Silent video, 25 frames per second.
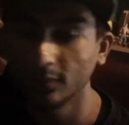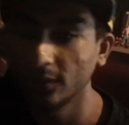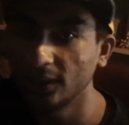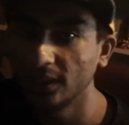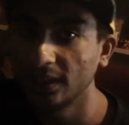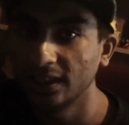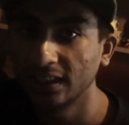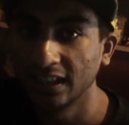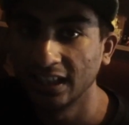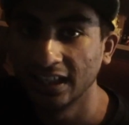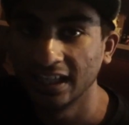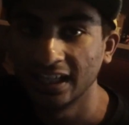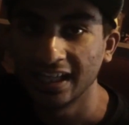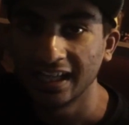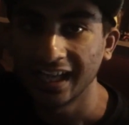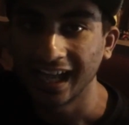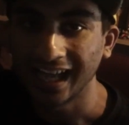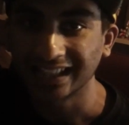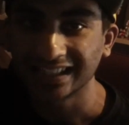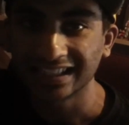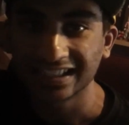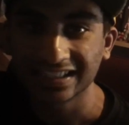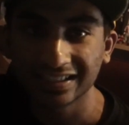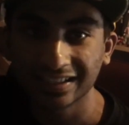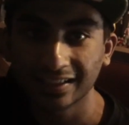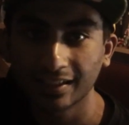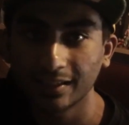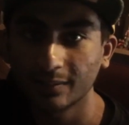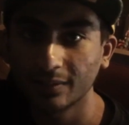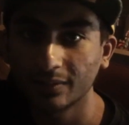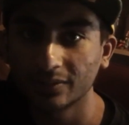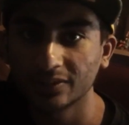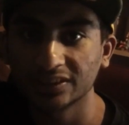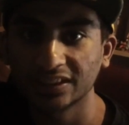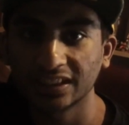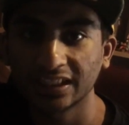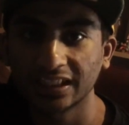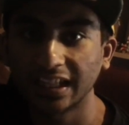but at the time
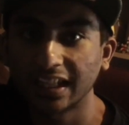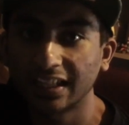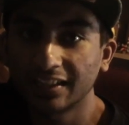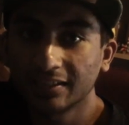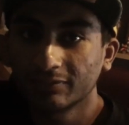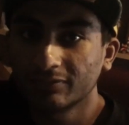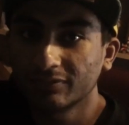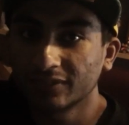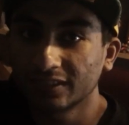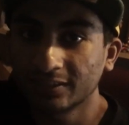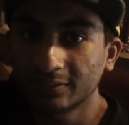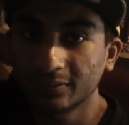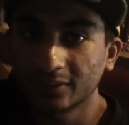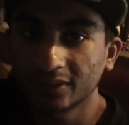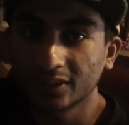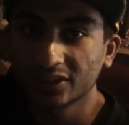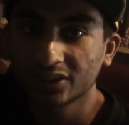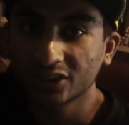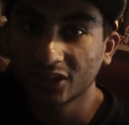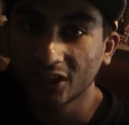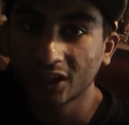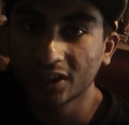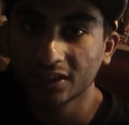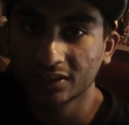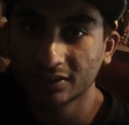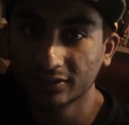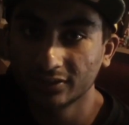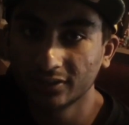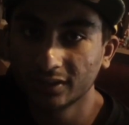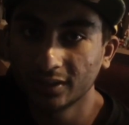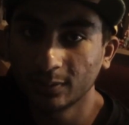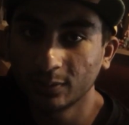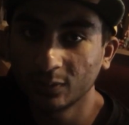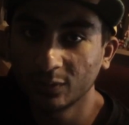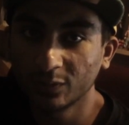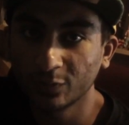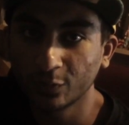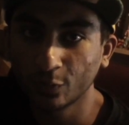I was like, I didn't really want to talk to
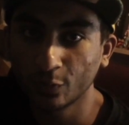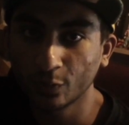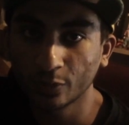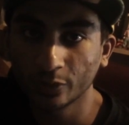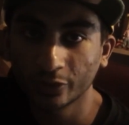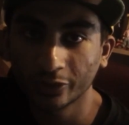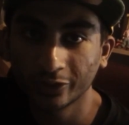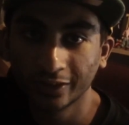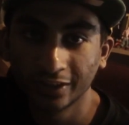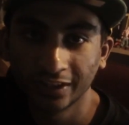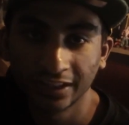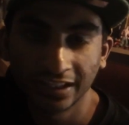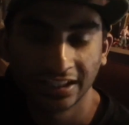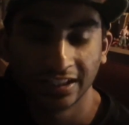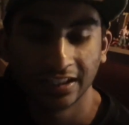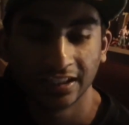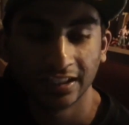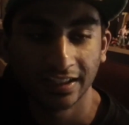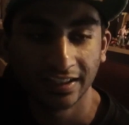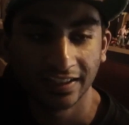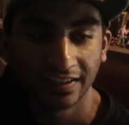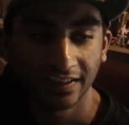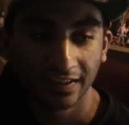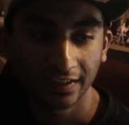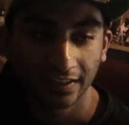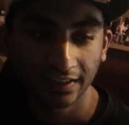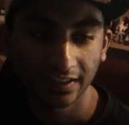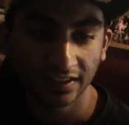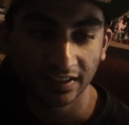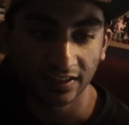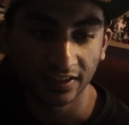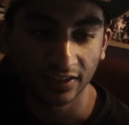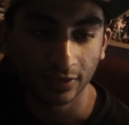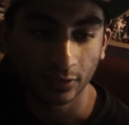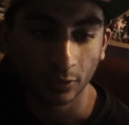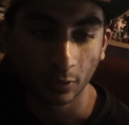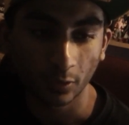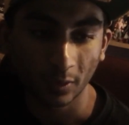Double Four. You
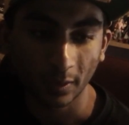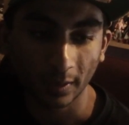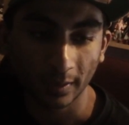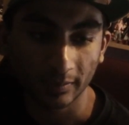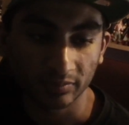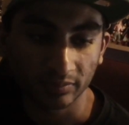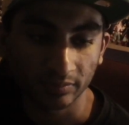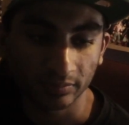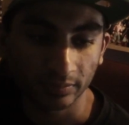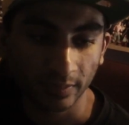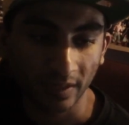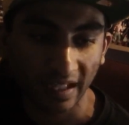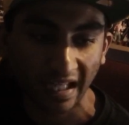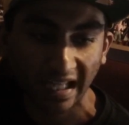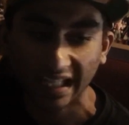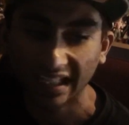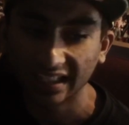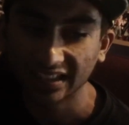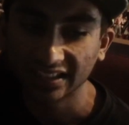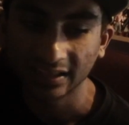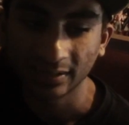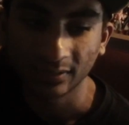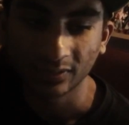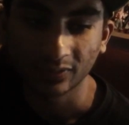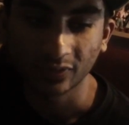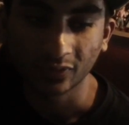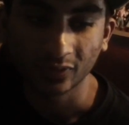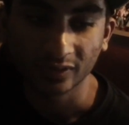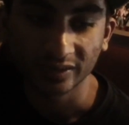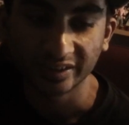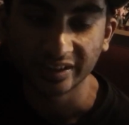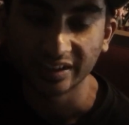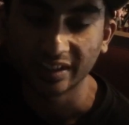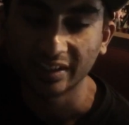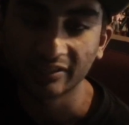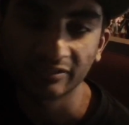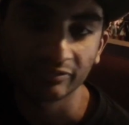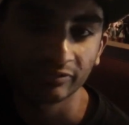know, Double Four
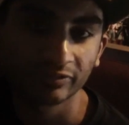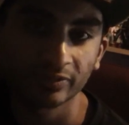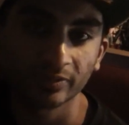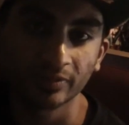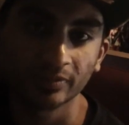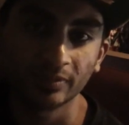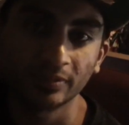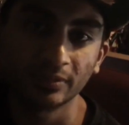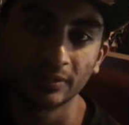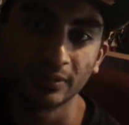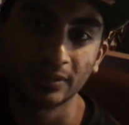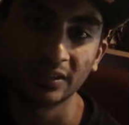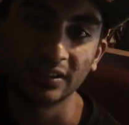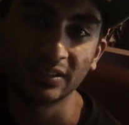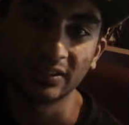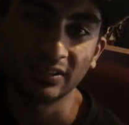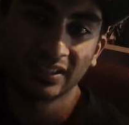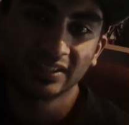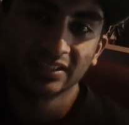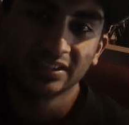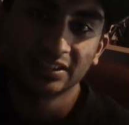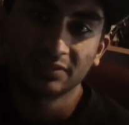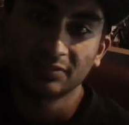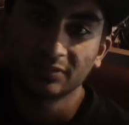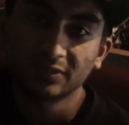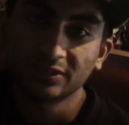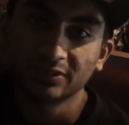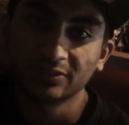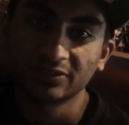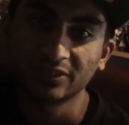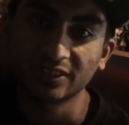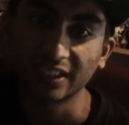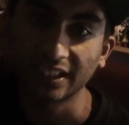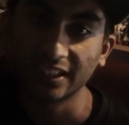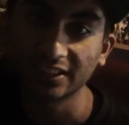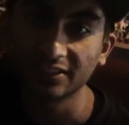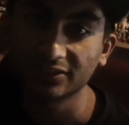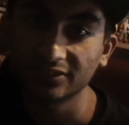didn't ever, you know, I just wasn't
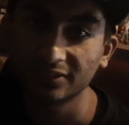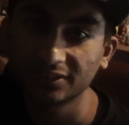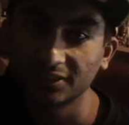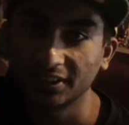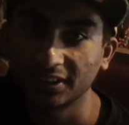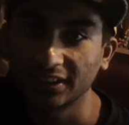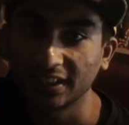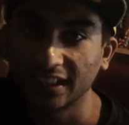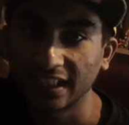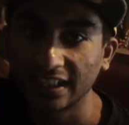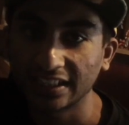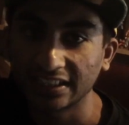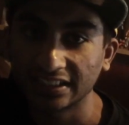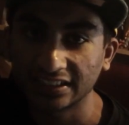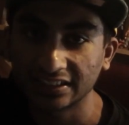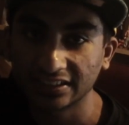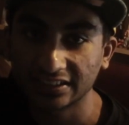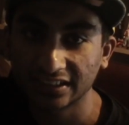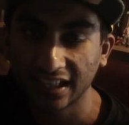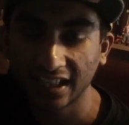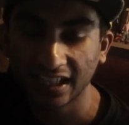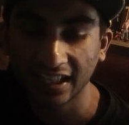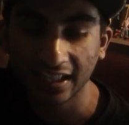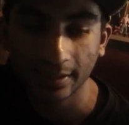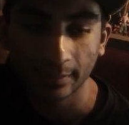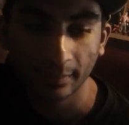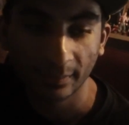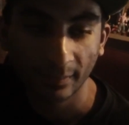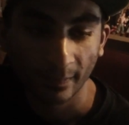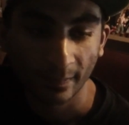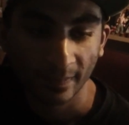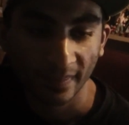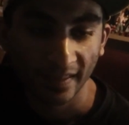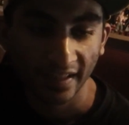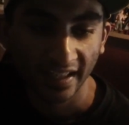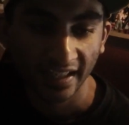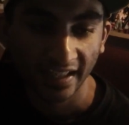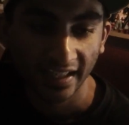really interested at the time,
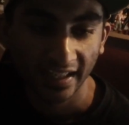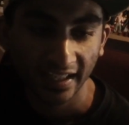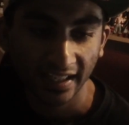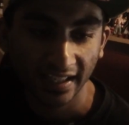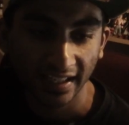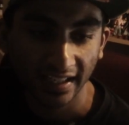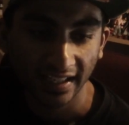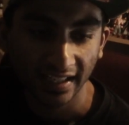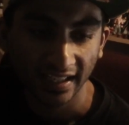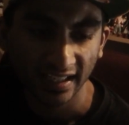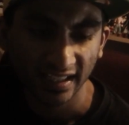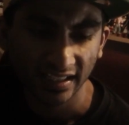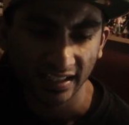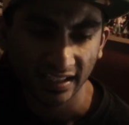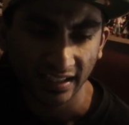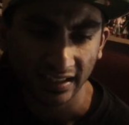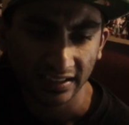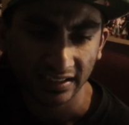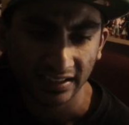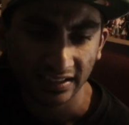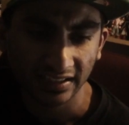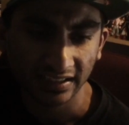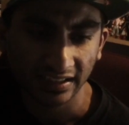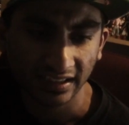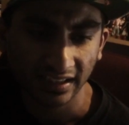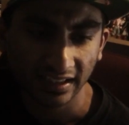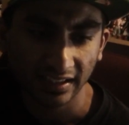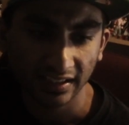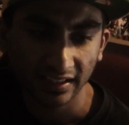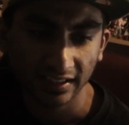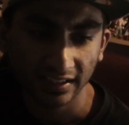and I think